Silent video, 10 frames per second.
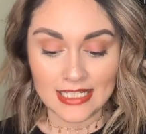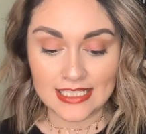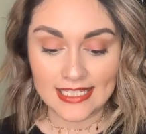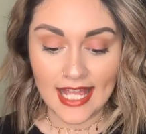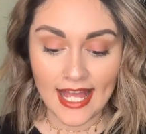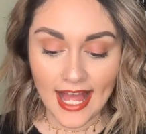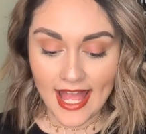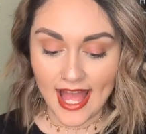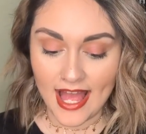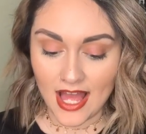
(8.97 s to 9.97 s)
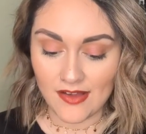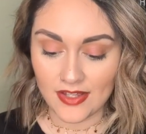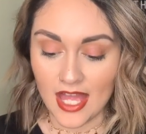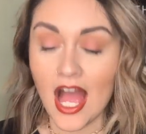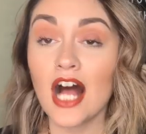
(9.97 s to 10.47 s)
Today I
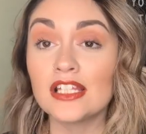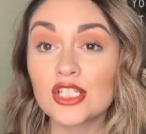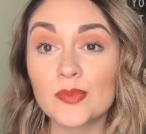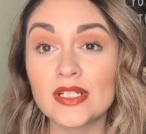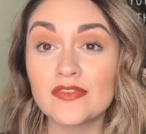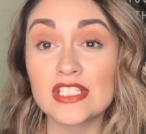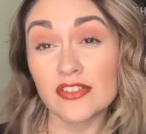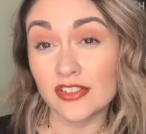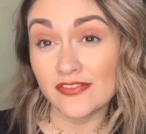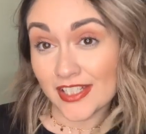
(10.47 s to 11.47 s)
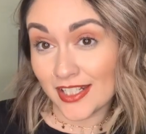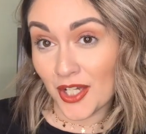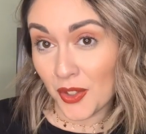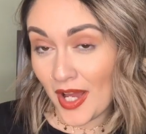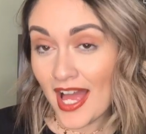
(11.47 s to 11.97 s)
have a little bit of a different
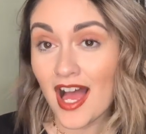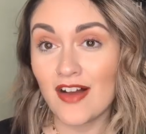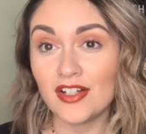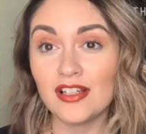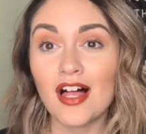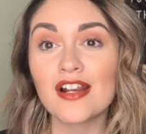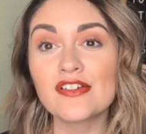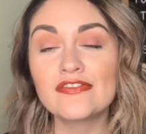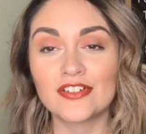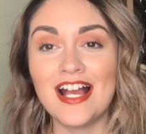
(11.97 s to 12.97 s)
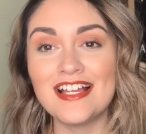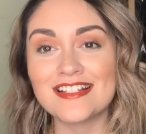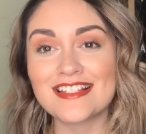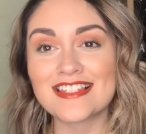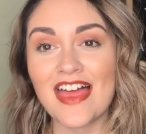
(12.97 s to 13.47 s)
video. I have a lot of
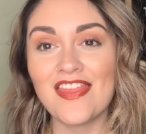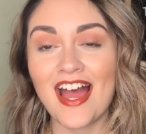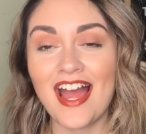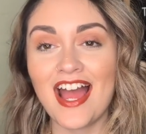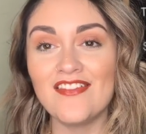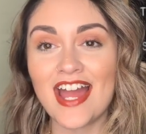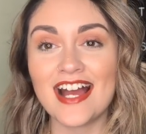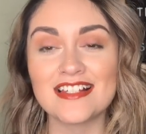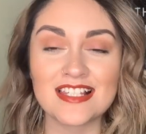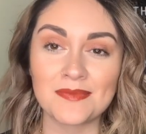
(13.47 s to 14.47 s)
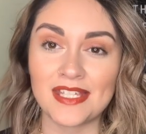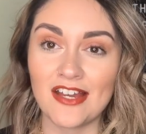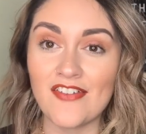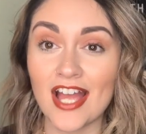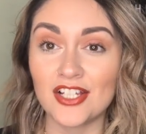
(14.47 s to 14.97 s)
friends that have asked
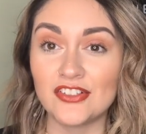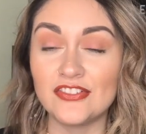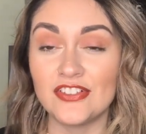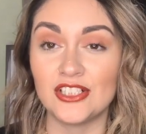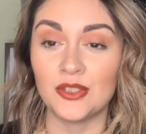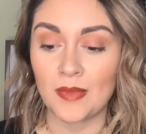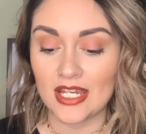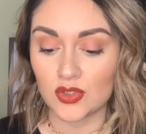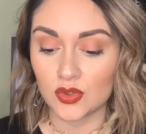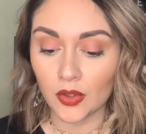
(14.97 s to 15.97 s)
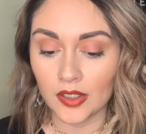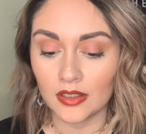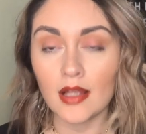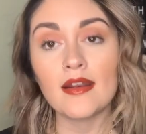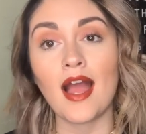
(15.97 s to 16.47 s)
me if I could film a
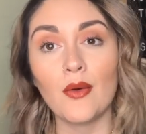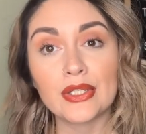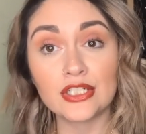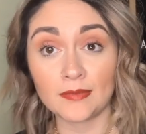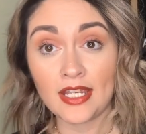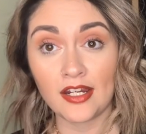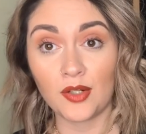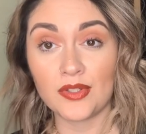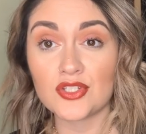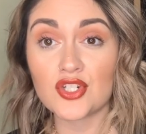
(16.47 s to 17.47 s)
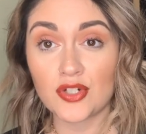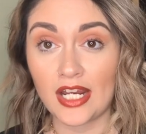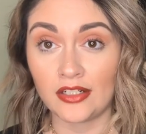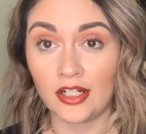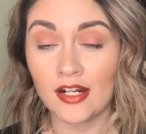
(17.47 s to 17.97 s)
tutorial on how I curl my hair with a
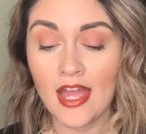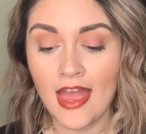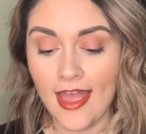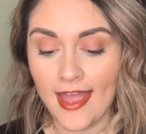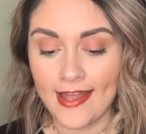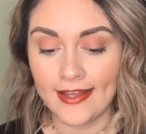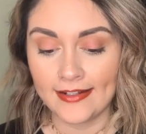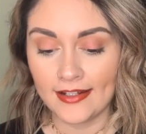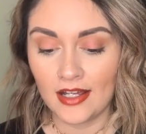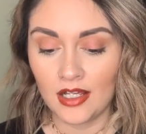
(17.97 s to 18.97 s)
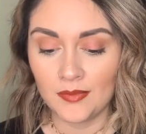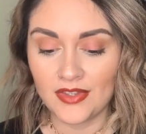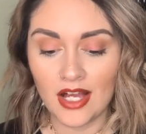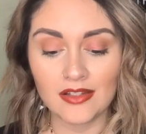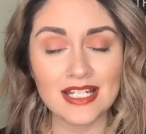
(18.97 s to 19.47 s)
straightener. And
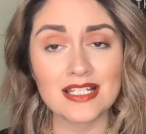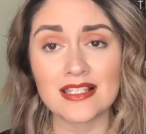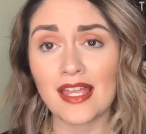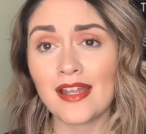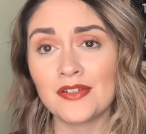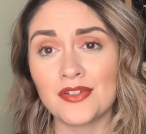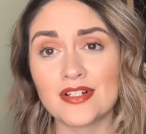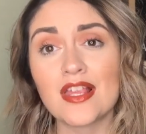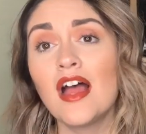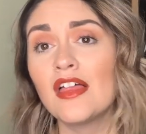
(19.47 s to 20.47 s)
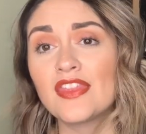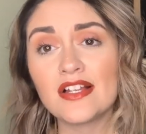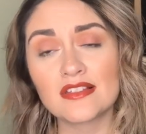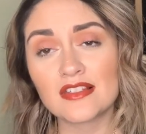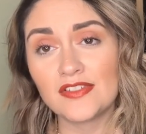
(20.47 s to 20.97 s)
all that to say, I know there's
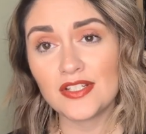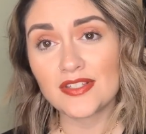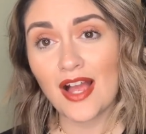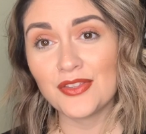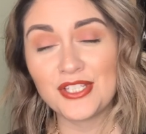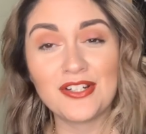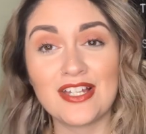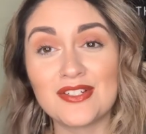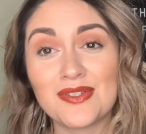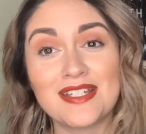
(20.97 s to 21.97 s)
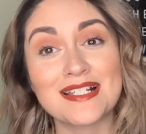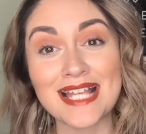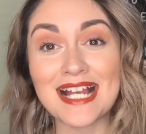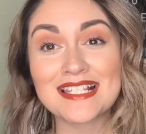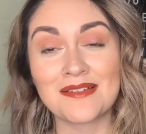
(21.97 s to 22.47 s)
thousands of videos out there that do the
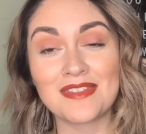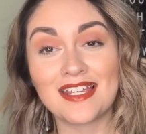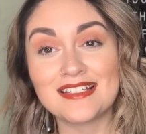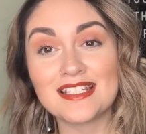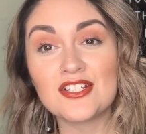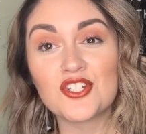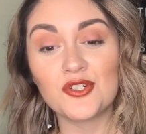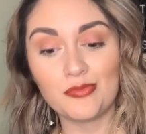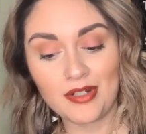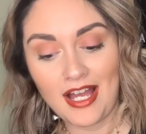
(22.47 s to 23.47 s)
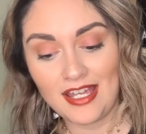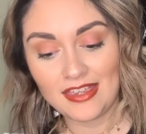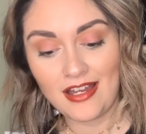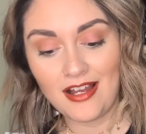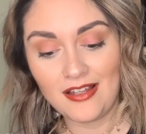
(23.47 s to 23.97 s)
exact same thing and teach you, but I
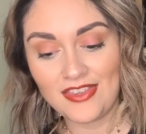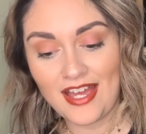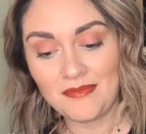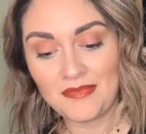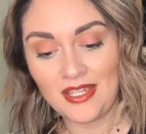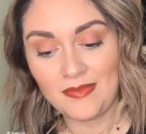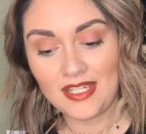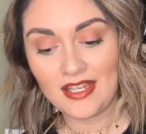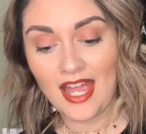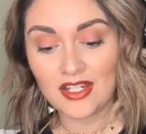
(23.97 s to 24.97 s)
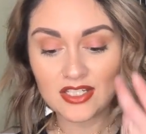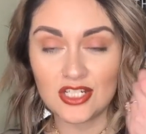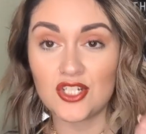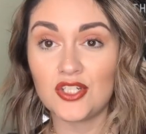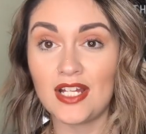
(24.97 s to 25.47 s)
thought that maybe I could
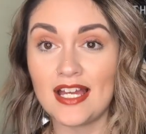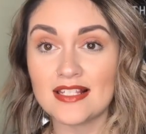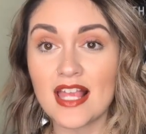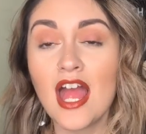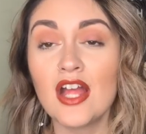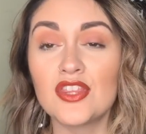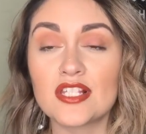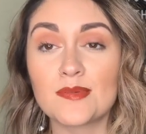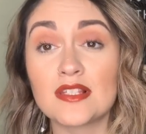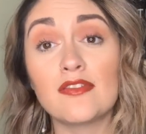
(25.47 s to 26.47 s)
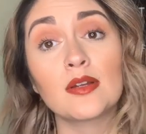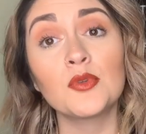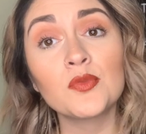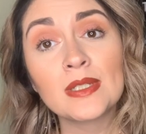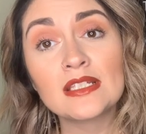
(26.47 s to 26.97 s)
teach you guys the specific
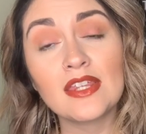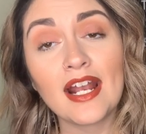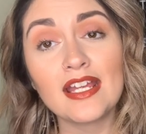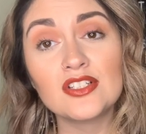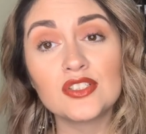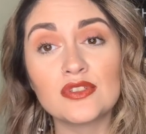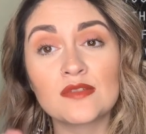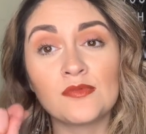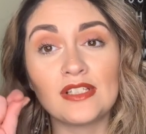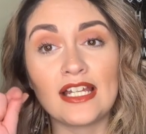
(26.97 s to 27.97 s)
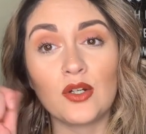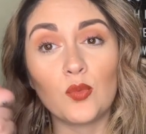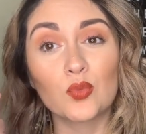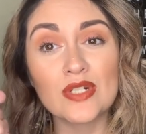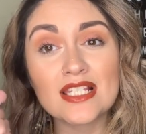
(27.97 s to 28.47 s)
movement that I do. It's like a
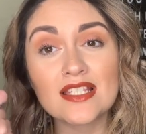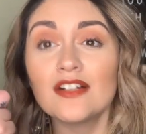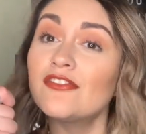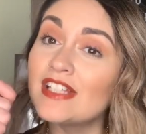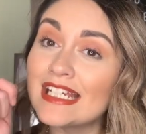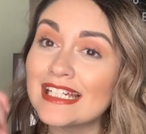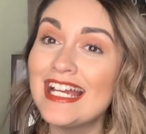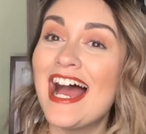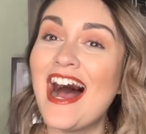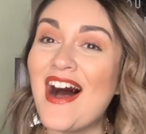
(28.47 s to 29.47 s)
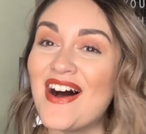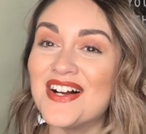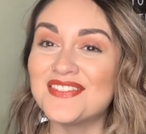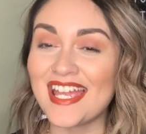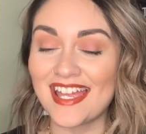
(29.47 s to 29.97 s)
wrist flick.
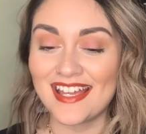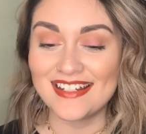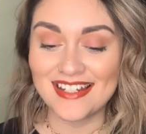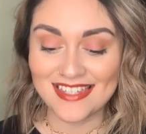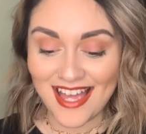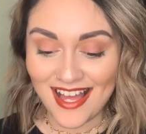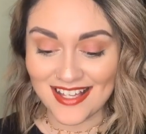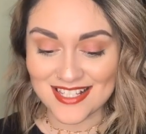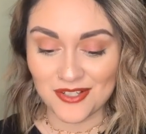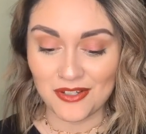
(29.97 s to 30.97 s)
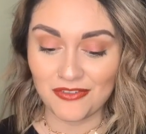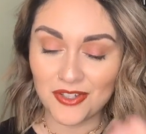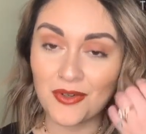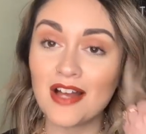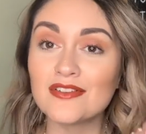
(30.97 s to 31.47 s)
And yeah, so
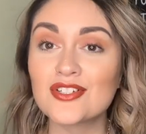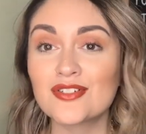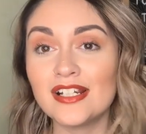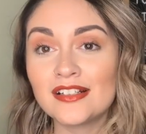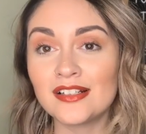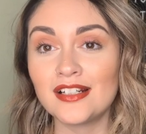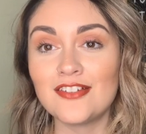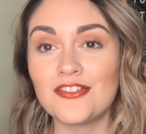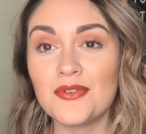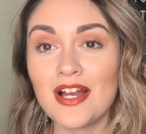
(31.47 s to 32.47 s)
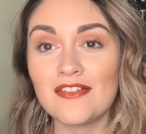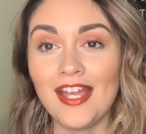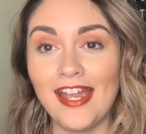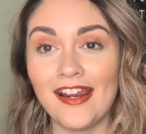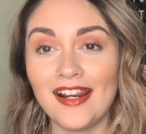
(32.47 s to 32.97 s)
if you have a straightener, if you have
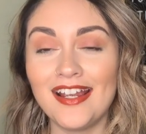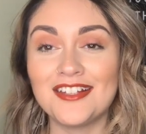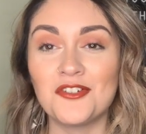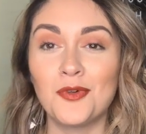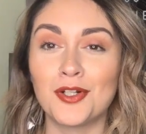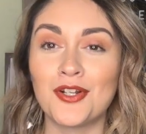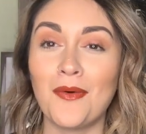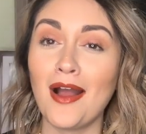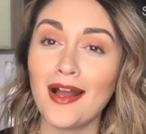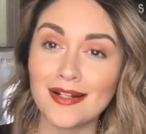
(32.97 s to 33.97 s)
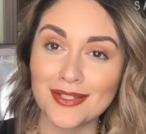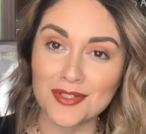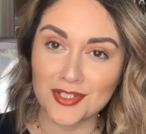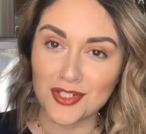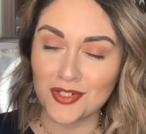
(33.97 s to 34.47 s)
hair and you want to know how to
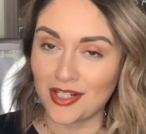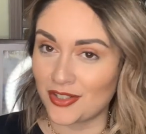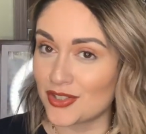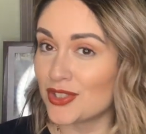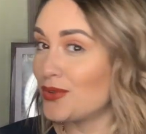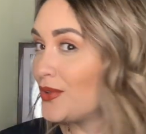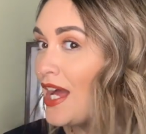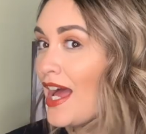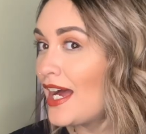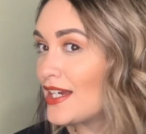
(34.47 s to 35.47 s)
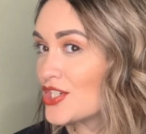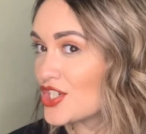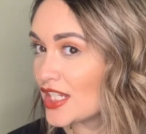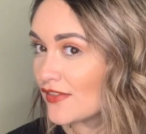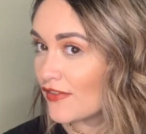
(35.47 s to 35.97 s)
use the straightener to
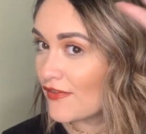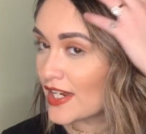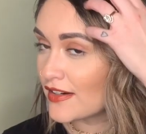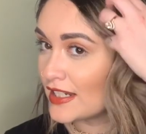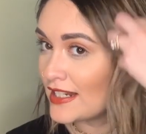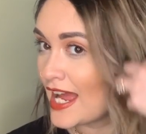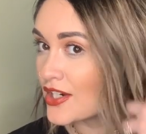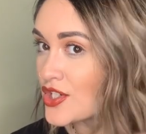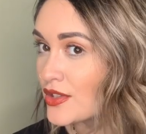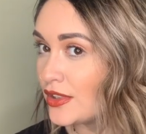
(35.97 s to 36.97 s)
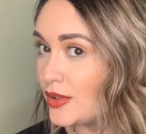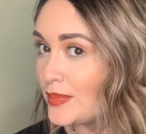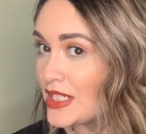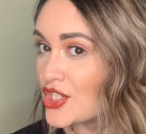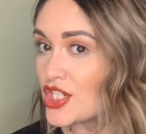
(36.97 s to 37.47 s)
achieve very
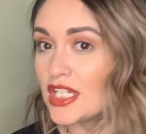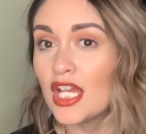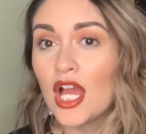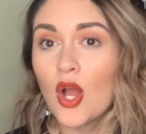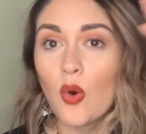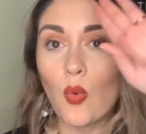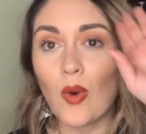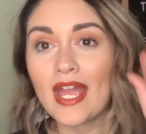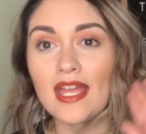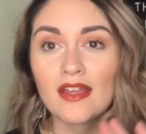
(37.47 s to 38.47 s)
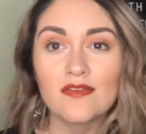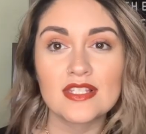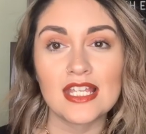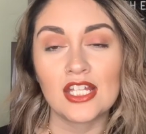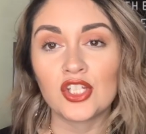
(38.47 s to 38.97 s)
natural beachy
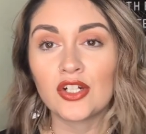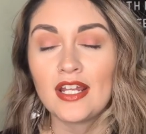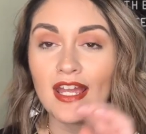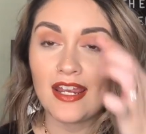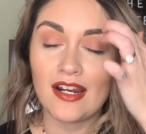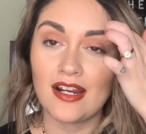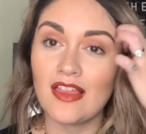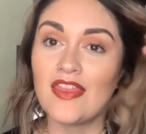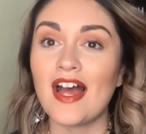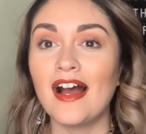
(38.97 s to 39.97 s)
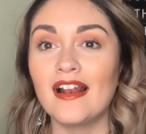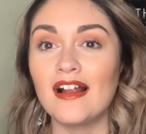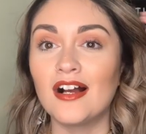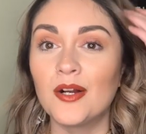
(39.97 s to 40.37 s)
waves in your hair that